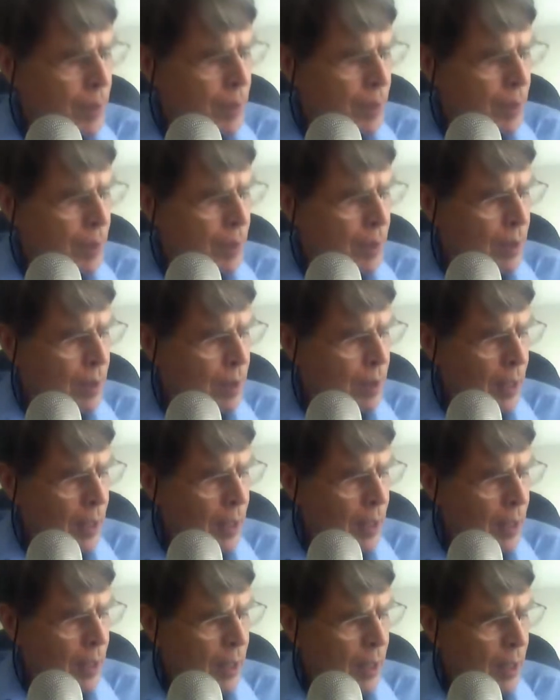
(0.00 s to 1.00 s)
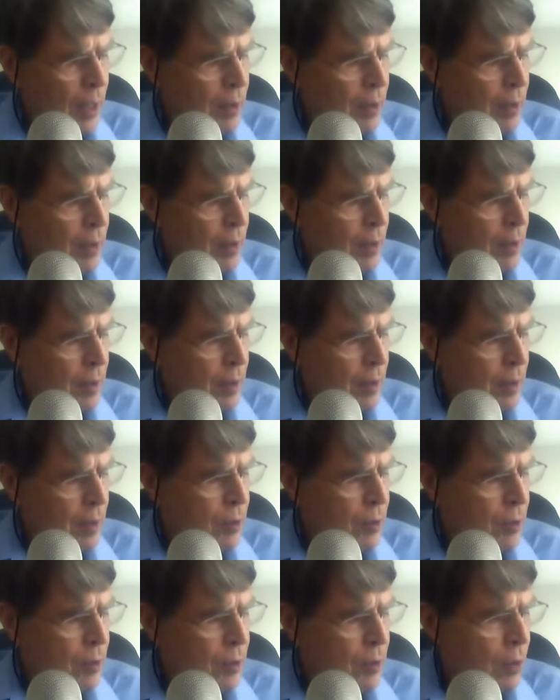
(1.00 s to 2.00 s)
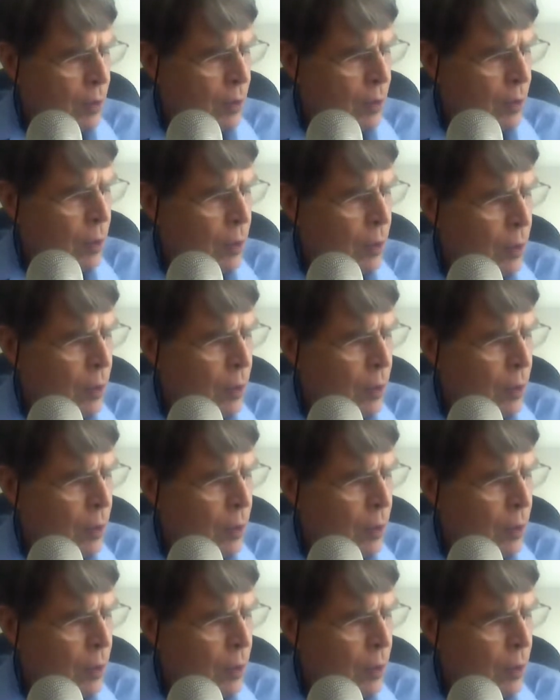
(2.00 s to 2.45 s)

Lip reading: Okay. So